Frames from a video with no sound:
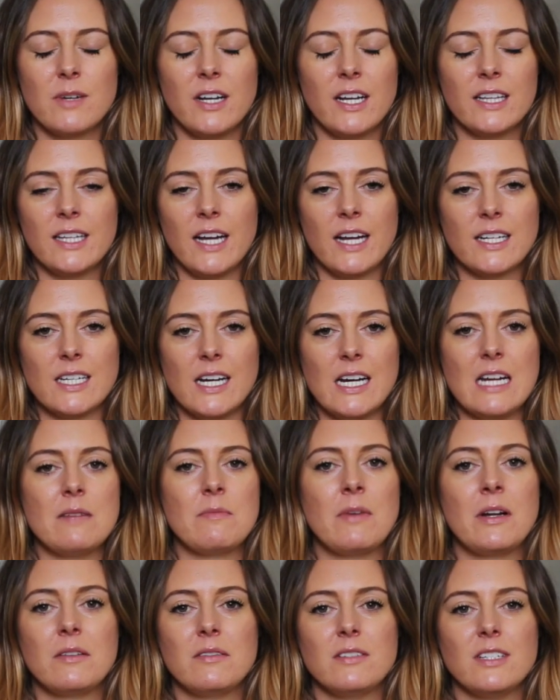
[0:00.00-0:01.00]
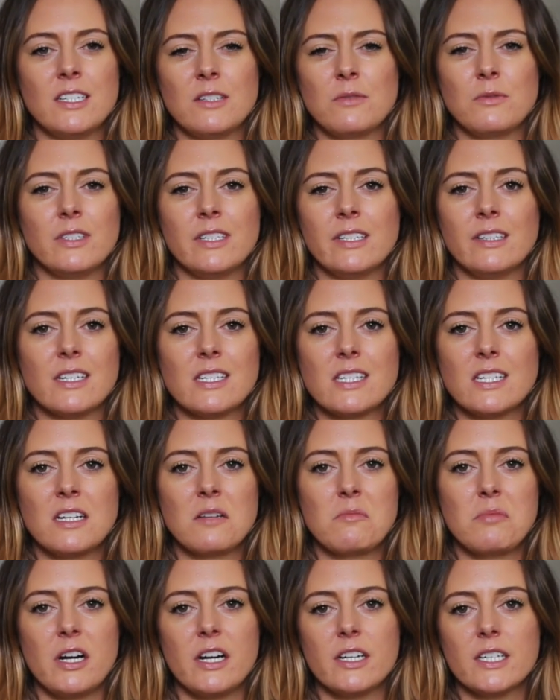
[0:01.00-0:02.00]
but at that time I didn't really listen
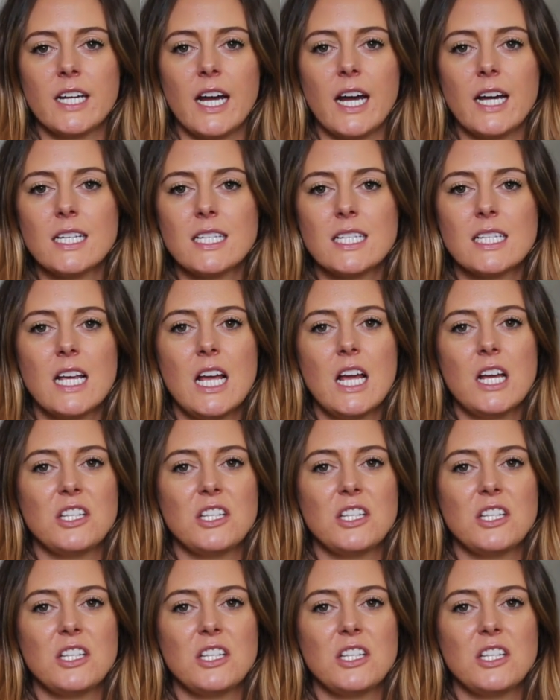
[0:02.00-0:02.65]
to podcasts.